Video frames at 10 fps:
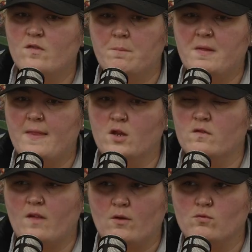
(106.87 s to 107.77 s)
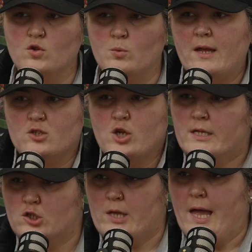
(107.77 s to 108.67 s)
something that it's like, you can't
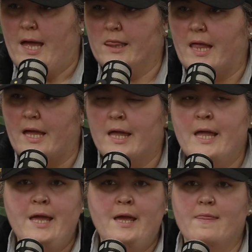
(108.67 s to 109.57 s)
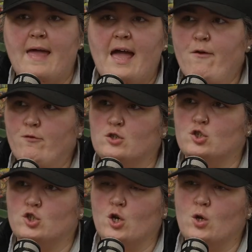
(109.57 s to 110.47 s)
change that. Like the
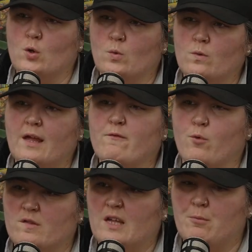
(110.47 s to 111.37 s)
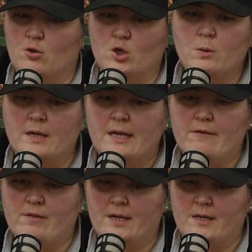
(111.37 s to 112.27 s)
average Joe, like for example, you can
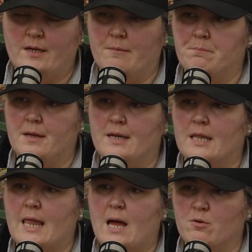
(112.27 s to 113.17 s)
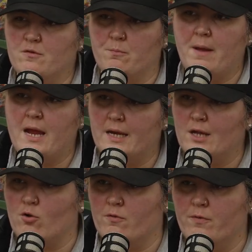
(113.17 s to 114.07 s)
give like an allowance for
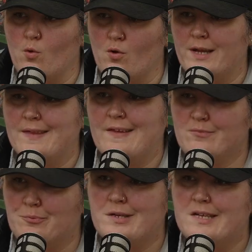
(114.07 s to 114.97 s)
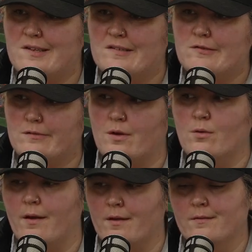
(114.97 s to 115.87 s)
painting or flooring, and that's pretty easy. Just go
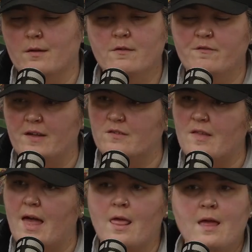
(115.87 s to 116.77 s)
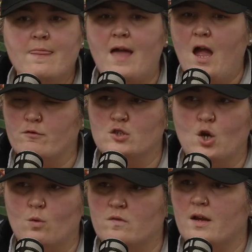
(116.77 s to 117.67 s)
like, fix that. The average
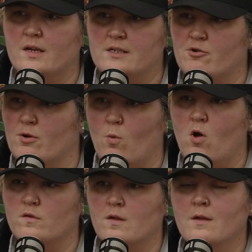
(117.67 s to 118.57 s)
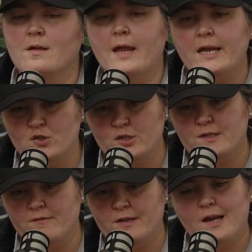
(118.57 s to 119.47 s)
Joe is not going to tear down walls.
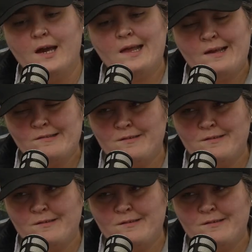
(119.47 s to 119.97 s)
HGTV kind of has